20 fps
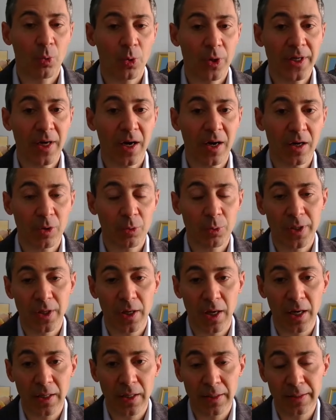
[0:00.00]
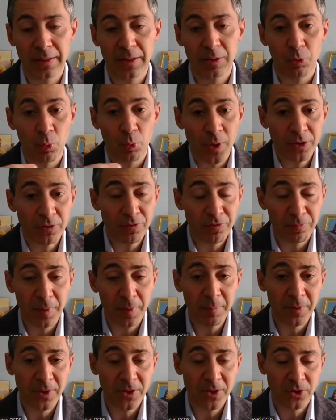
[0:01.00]
We are, we are uh, one of
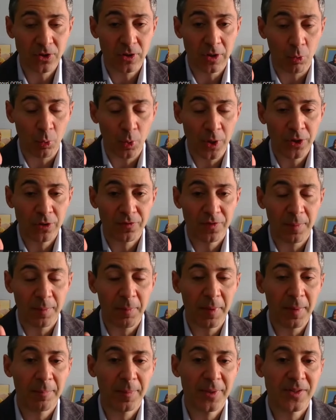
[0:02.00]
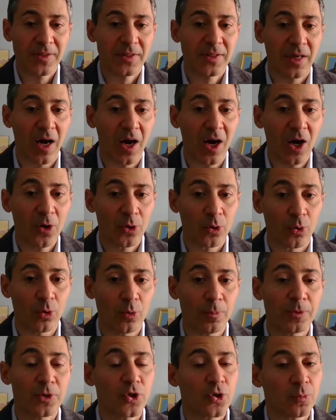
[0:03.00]
members, one of the members in our
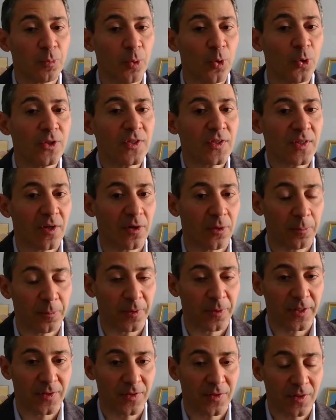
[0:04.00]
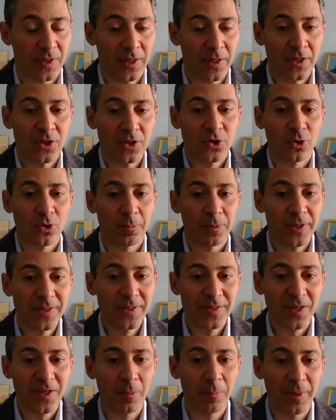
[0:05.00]
group sponsor priests. So
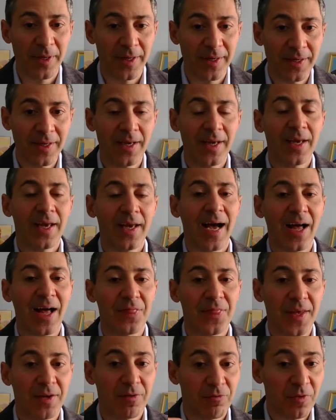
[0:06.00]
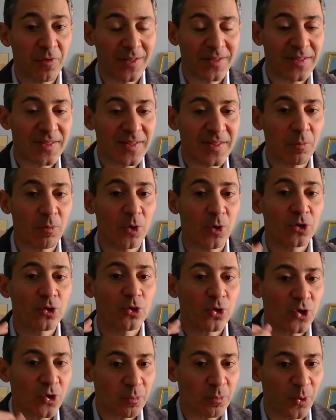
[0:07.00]
priests come in and they find someone
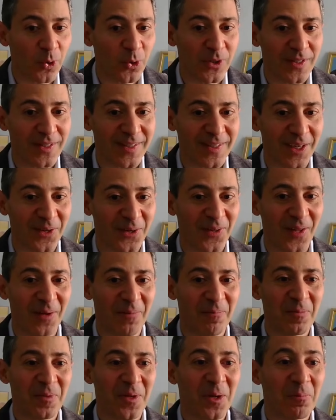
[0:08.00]
to sponsor them.